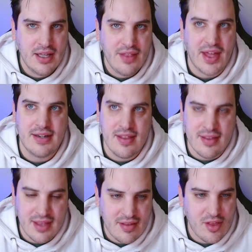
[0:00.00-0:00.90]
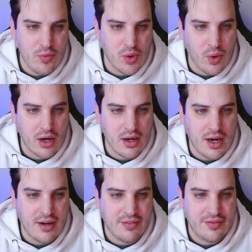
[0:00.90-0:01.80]
that diseases would work
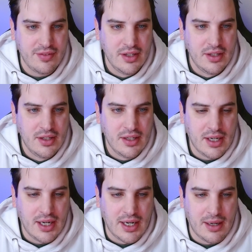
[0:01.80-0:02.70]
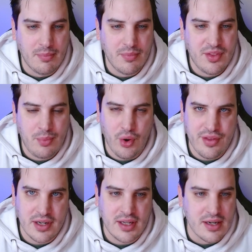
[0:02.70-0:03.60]
off the
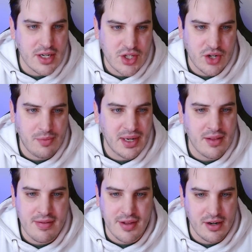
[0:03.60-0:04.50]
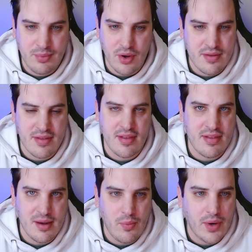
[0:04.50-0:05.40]
poisoned condition or be considered poisons in
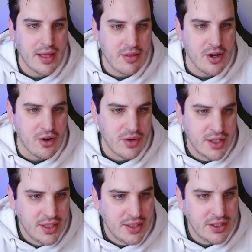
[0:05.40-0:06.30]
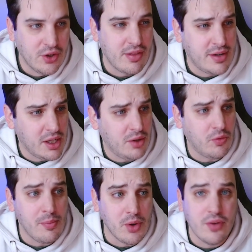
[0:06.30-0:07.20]
some way. So you can still
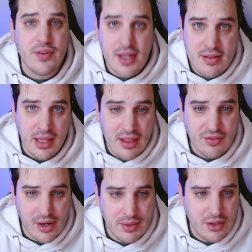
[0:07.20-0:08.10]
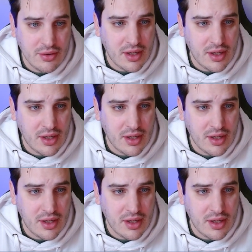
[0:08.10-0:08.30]
remove a disease from you